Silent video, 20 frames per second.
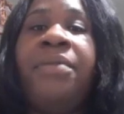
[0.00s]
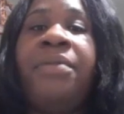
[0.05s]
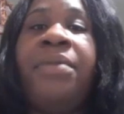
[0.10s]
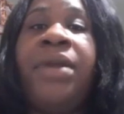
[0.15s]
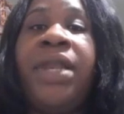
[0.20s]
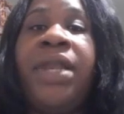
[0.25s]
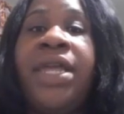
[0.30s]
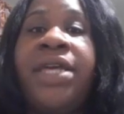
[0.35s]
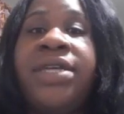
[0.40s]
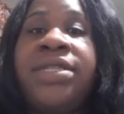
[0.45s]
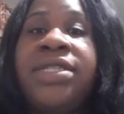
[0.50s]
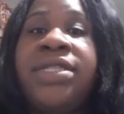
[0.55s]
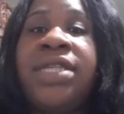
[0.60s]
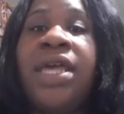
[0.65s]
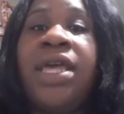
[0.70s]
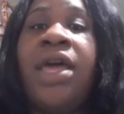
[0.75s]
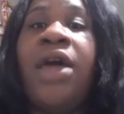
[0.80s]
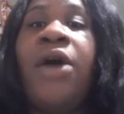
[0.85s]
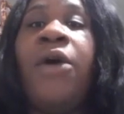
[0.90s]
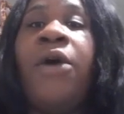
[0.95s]
plus
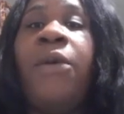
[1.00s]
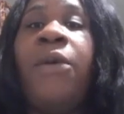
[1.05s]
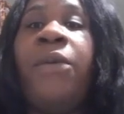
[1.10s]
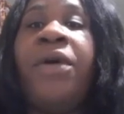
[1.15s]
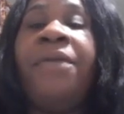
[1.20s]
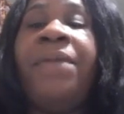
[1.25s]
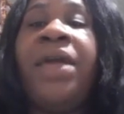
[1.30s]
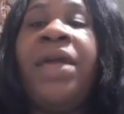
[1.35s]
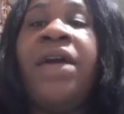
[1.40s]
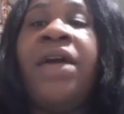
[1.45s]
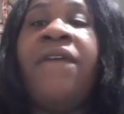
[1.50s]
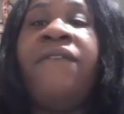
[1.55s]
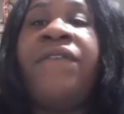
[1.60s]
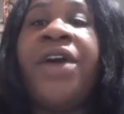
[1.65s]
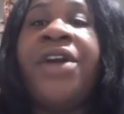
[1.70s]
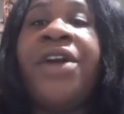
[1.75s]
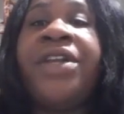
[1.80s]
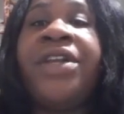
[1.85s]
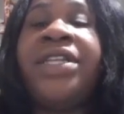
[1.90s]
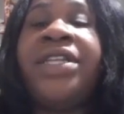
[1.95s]
will be
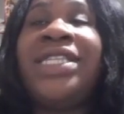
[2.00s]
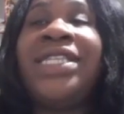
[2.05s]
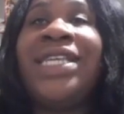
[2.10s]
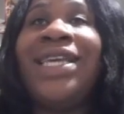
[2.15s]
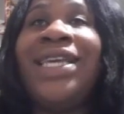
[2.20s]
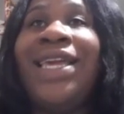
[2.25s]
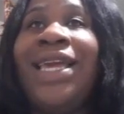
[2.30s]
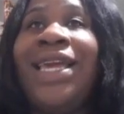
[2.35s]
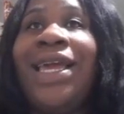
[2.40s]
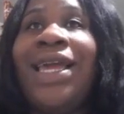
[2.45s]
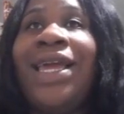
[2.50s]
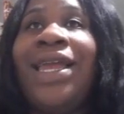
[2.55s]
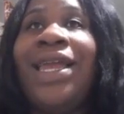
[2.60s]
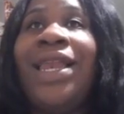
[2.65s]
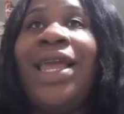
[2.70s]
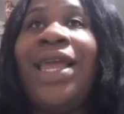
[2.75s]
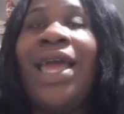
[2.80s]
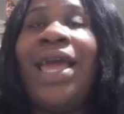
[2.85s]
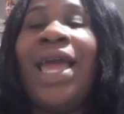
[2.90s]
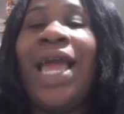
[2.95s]
converted to
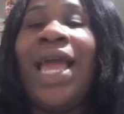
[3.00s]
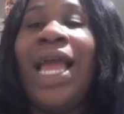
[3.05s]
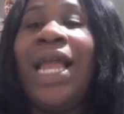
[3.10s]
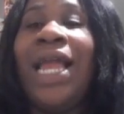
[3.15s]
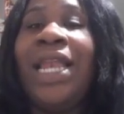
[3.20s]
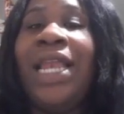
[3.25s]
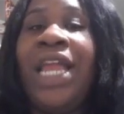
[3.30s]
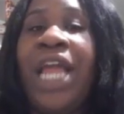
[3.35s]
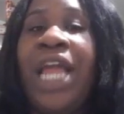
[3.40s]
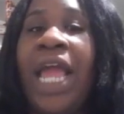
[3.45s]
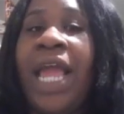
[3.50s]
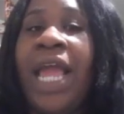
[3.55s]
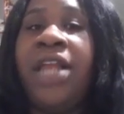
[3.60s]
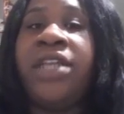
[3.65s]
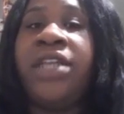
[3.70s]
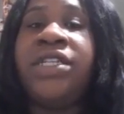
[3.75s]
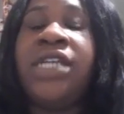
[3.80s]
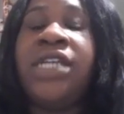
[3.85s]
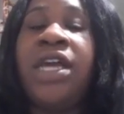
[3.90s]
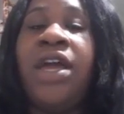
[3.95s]

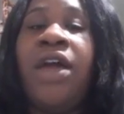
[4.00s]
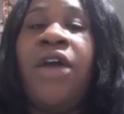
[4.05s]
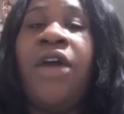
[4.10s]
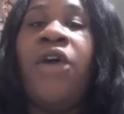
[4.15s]
NADH